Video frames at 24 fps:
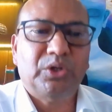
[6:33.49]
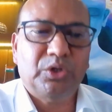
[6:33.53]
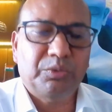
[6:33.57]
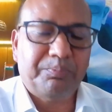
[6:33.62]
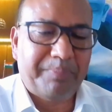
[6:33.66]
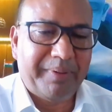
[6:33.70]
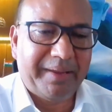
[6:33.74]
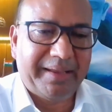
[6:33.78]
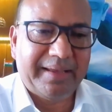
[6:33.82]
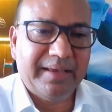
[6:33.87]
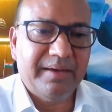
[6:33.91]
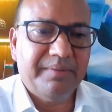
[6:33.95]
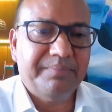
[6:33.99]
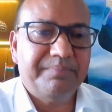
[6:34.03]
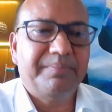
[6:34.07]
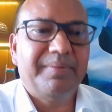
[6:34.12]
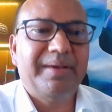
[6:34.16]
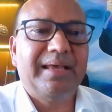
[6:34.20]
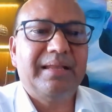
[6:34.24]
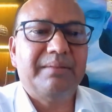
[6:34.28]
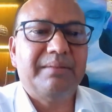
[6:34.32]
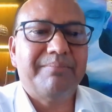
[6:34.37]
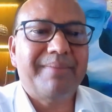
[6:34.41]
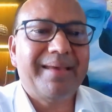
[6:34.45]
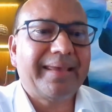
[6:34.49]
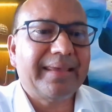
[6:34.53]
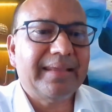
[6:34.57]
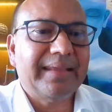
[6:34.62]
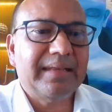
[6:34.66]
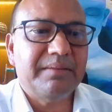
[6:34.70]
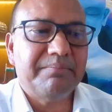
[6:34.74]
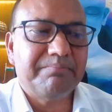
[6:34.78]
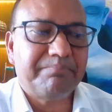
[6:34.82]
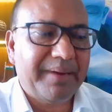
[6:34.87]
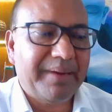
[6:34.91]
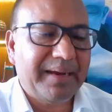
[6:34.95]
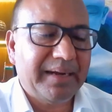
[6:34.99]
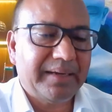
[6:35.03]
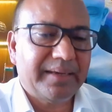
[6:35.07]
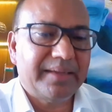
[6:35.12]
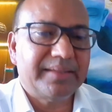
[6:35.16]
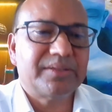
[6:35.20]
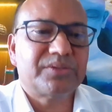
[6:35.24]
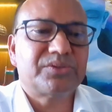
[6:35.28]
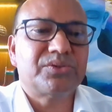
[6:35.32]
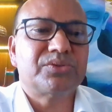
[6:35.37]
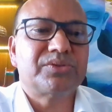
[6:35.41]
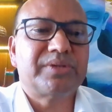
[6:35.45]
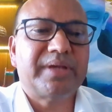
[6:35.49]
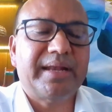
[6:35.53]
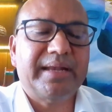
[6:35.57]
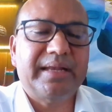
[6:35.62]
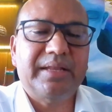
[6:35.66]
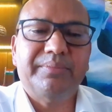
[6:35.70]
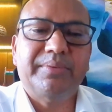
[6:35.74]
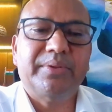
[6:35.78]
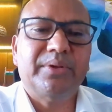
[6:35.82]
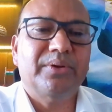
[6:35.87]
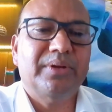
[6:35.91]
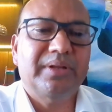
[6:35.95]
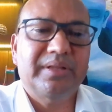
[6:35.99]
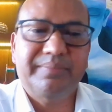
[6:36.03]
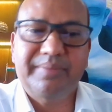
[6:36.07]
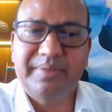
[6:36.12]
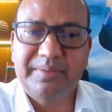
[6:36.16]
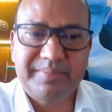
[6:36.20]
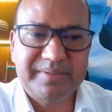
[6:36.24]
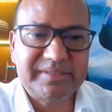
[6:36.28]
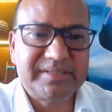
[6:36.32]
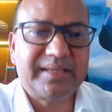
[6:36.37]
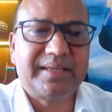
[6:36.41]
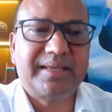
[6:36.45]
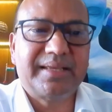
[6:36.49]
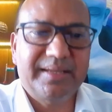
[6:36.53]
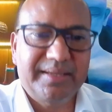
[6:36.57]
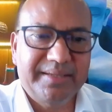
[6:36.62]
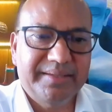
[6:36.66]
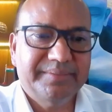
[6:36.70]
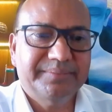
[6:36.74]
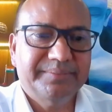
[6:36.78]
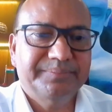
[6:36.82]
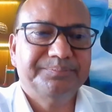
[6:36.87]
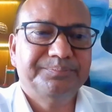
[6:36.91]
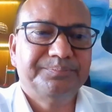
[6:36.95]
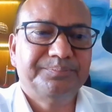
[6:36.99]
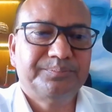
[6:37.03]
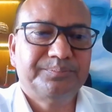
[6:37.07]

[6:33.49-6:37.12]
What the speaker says: to pick up and make an impact in the society where you live in, basically.